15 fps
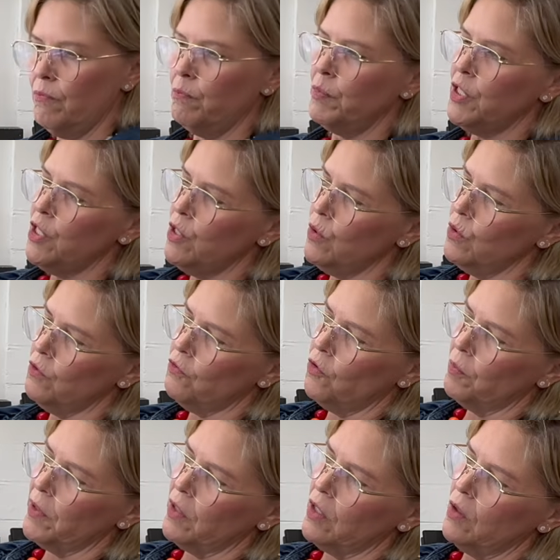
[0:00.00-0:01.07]
Beautiful
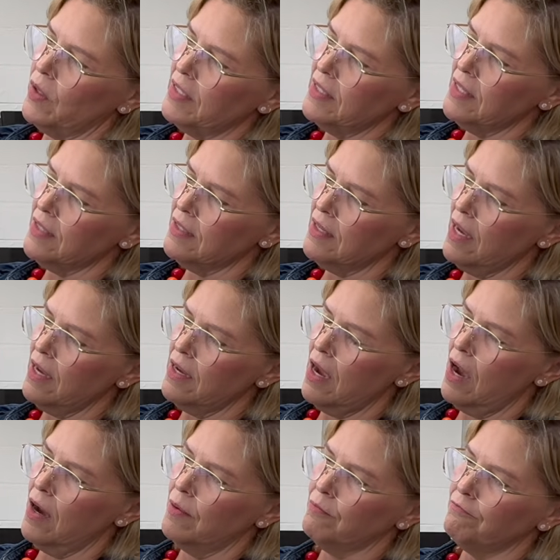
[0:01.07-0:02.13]
pillow. Is this
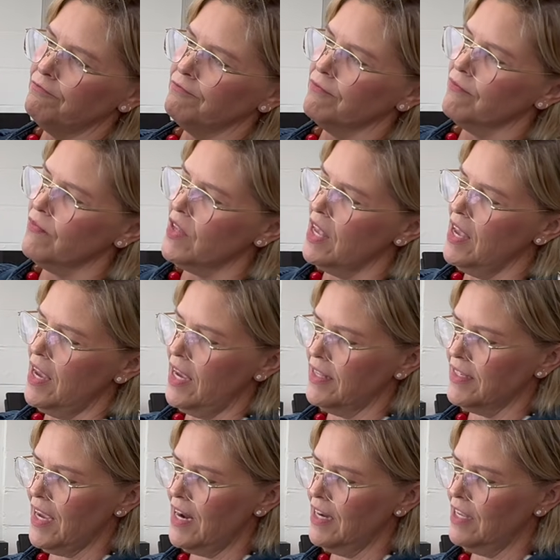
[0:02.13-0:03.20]

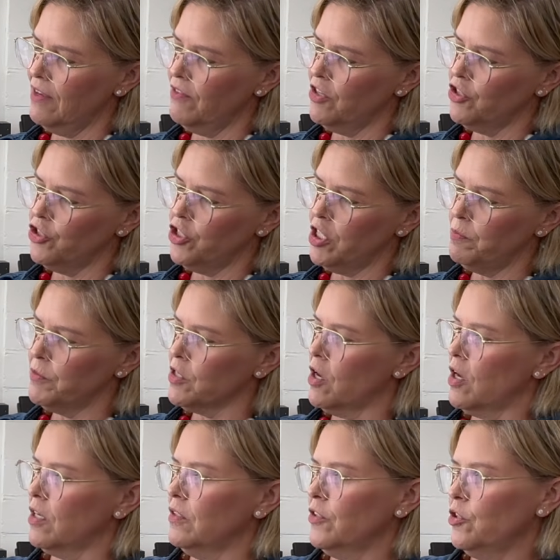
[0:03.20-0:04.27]
it's kind of giving
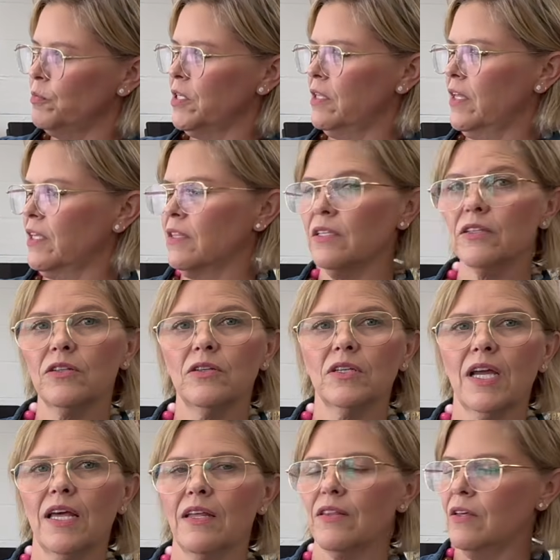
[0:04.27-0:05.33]
sheepdog a little bit, like the little
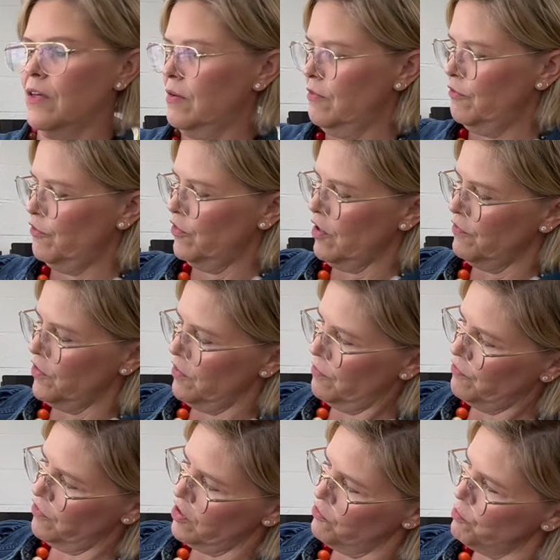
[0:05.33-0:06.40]
kind of the fluffy
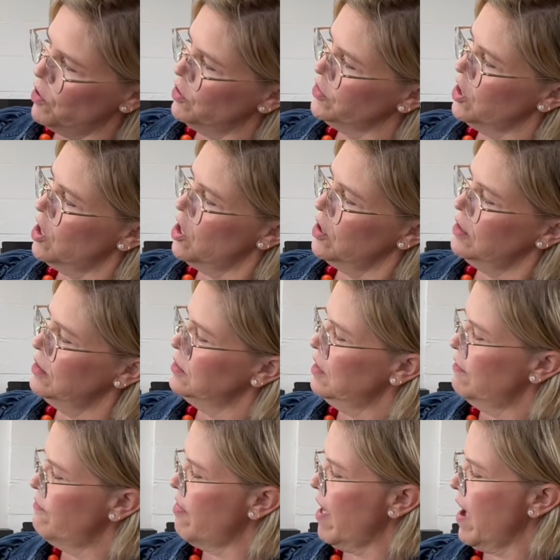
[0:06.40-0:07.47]
fluffball dog.
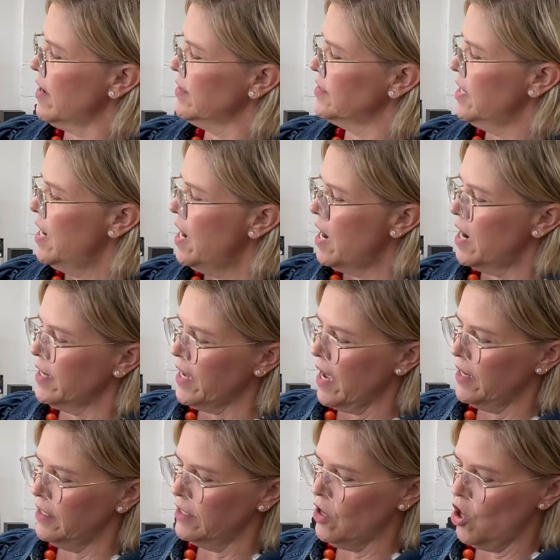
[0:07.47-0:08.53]
Love that.
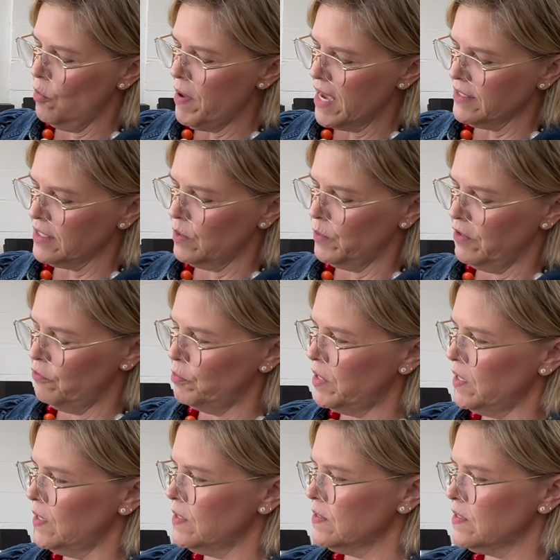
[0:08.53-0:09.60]
Again, an all basket weave
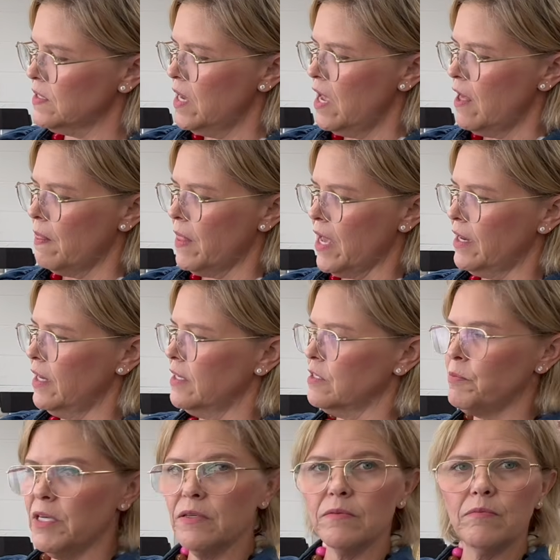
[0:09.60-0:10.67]
piece. that has
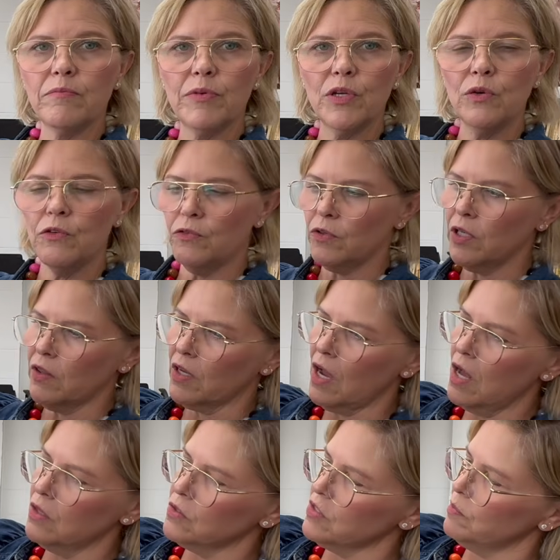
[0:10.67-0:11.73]
been beautifully, the
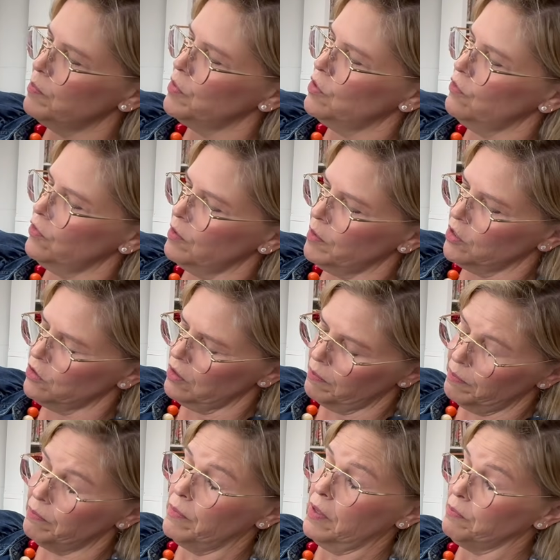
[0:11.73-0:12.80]
colors have
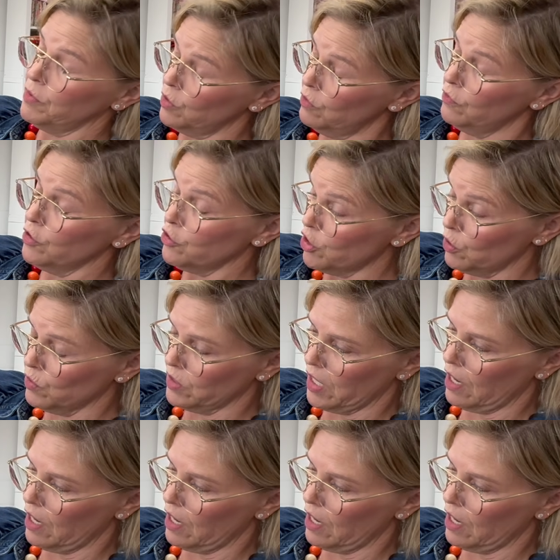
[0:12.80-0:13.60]
been beautifully chosen.